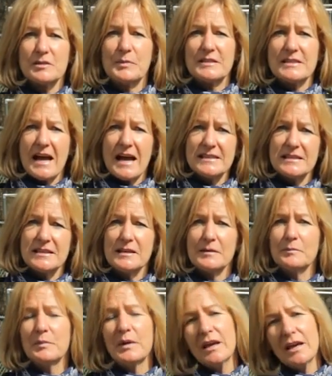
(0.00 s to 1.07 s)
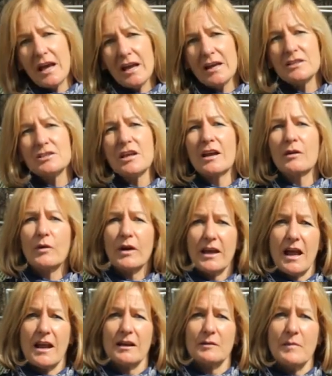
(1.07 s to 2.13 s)
potassium, pH, and
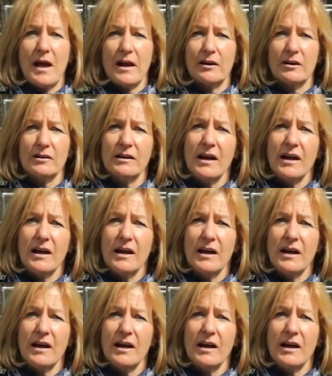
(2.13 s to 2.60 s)
organic matter.